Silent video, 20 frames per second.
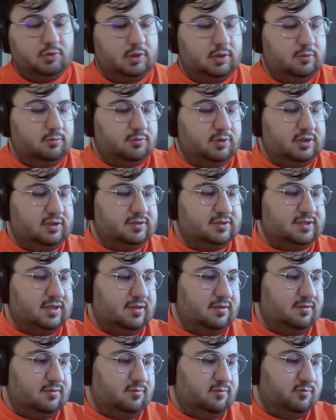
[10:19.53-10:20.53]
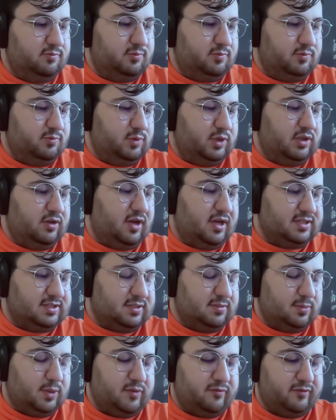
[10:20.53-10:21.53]
when you asked
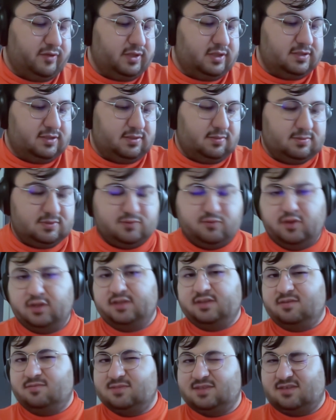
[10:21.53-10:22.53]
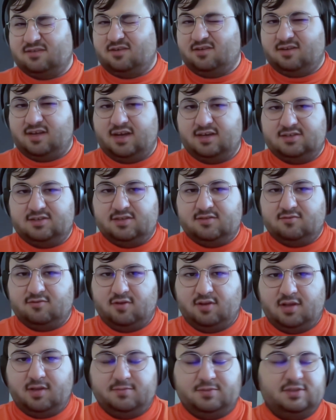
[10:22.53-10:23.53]
about validiums are not actually
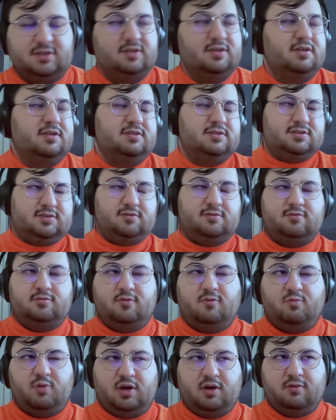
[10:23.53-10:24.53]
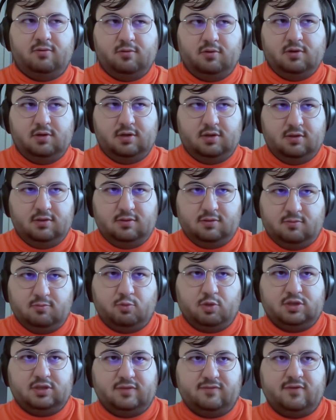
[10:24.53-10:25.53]
rollups. So
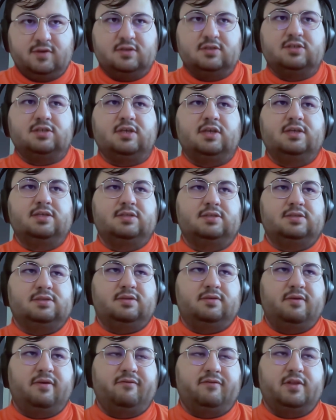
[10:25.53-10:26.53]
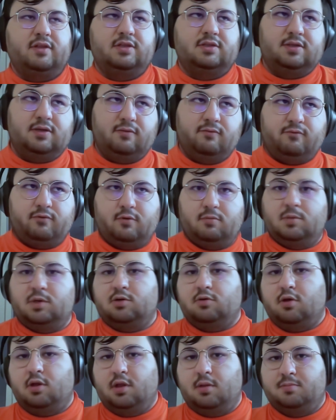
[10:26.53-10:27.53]
what differentiates a validium from a
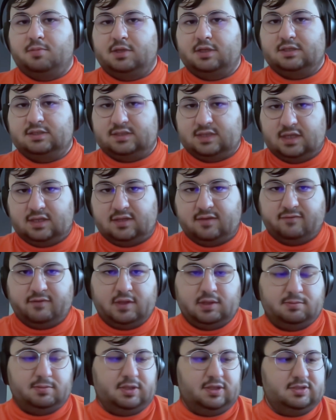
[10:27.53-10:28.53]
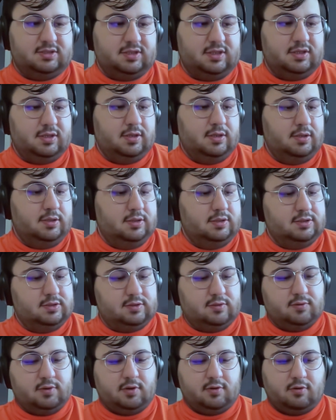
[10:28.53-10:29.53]
rollup is data availability. So
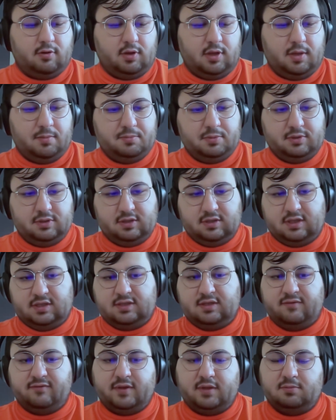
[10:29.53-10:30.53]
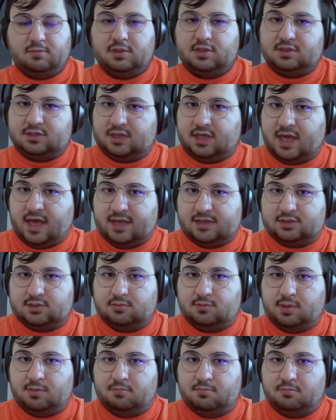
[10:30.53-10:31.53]
in a rollup, the data availability has to
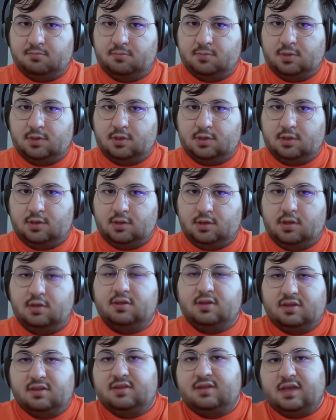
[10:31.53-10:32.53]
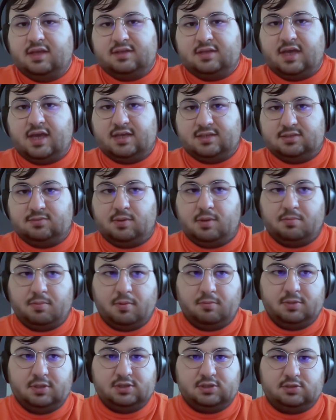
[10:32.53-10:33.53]
be the data has to be
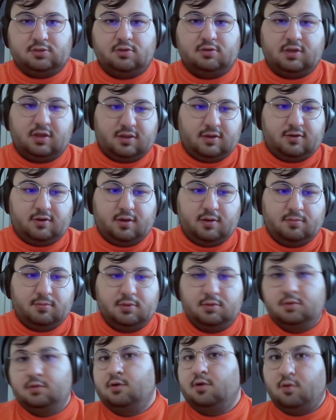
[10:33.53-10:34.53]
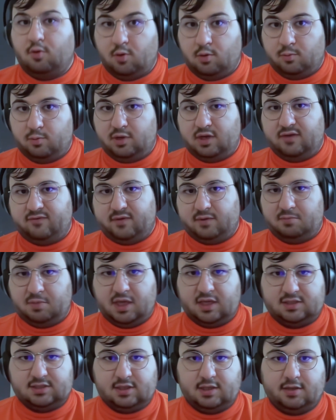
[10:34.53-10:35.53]
published on Ethereum or whatever
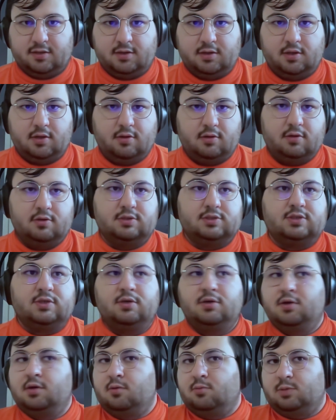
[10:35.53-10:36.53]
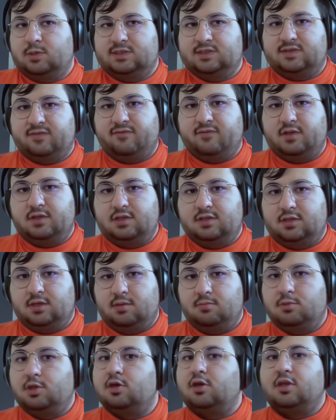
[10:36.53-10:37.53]
base layer you use. Whereas a validium,
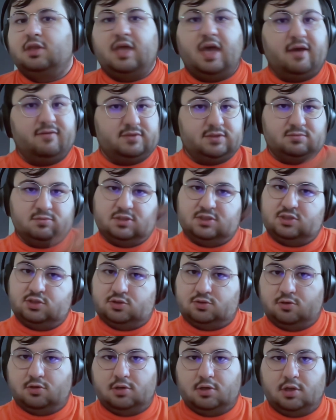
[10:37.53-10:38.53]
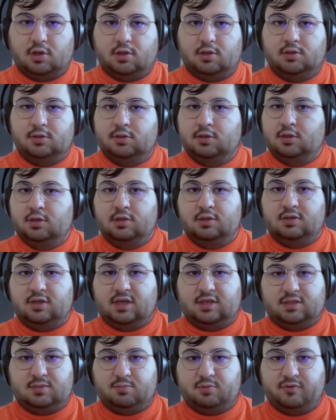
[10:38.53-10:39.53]
you can have some external
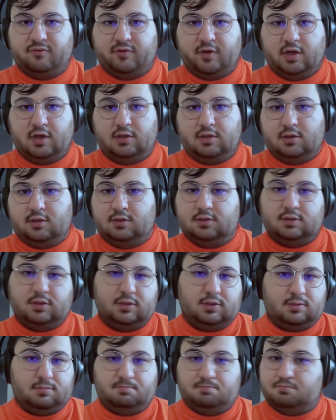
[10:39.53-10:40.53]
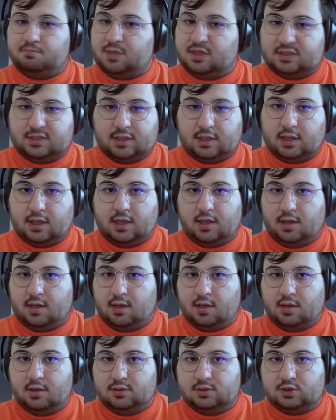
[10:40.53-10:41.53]
data provider that basically
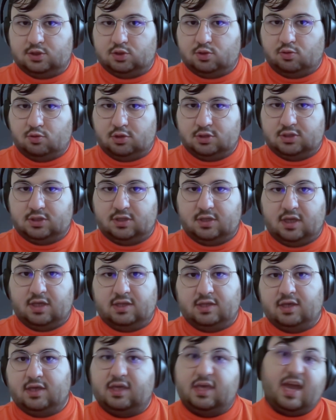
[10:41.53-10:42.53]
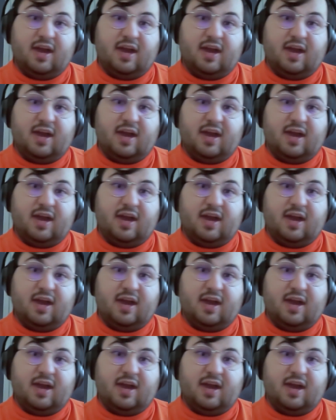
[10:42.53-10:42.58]
stores the data and